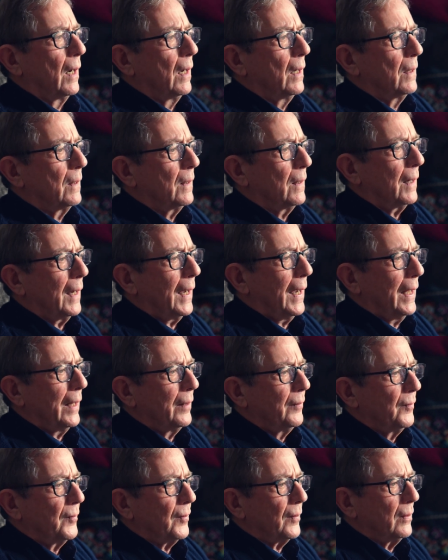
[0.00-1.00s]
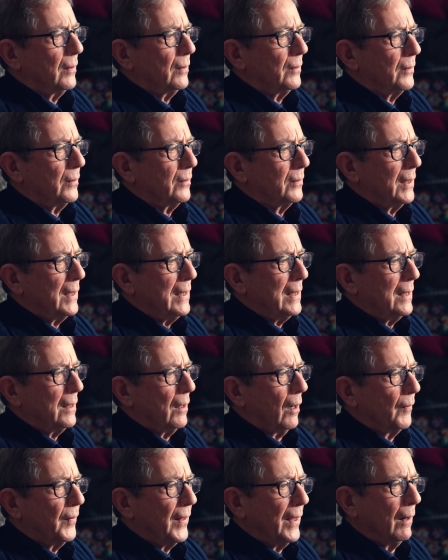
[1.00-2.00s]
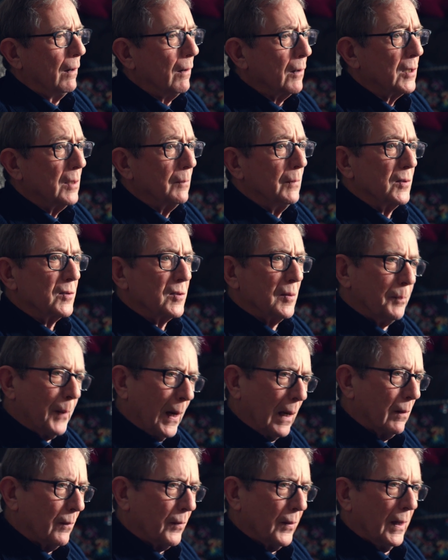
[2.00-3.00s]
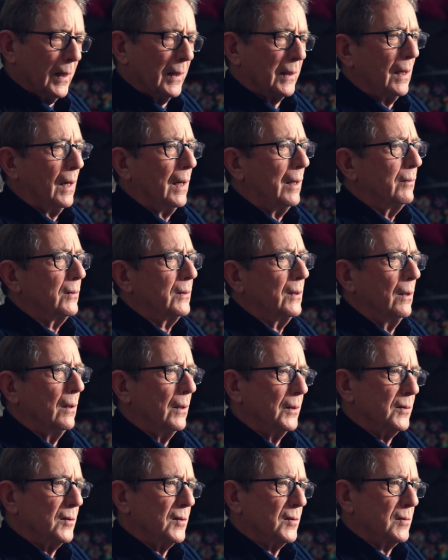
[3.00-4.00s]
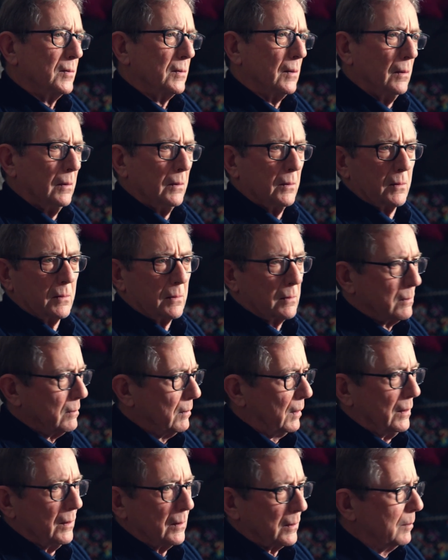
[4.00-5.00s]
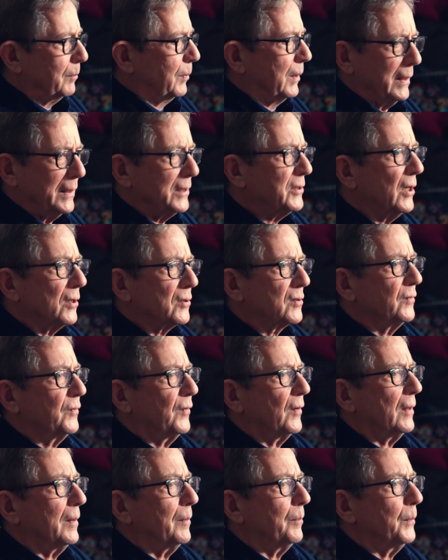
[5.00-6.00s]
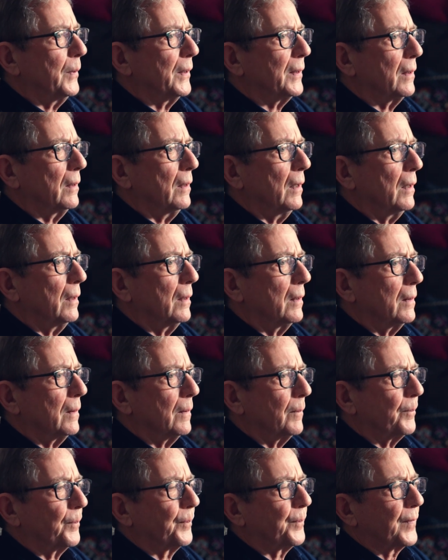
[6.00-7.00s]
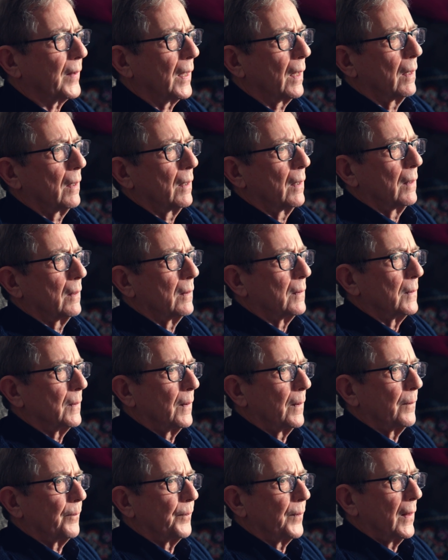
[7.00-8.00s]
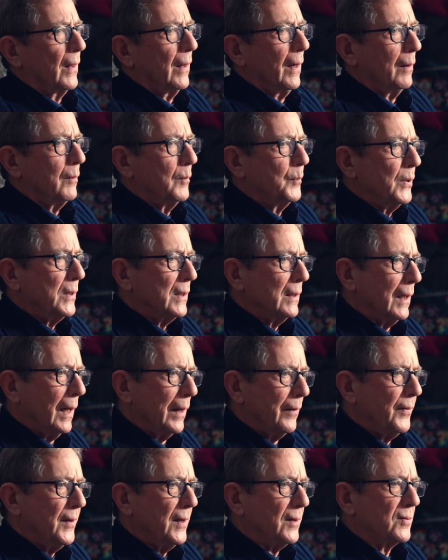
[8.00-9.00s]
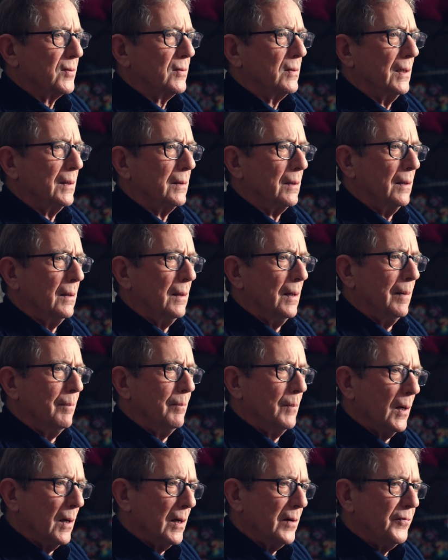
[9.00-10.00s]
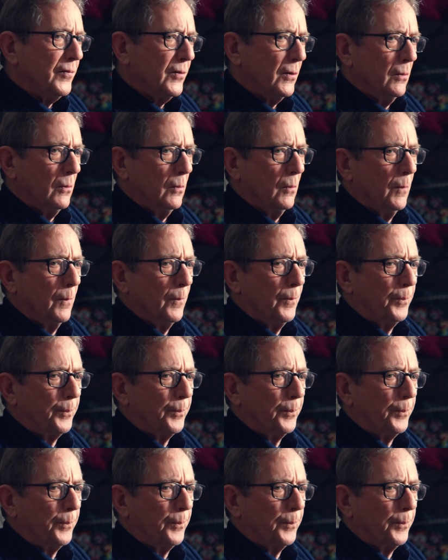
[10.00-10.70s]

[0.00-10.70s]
Uh, and the the arguments about that I regard as as you know completely justified. But uh, I would put it like this: that in my view,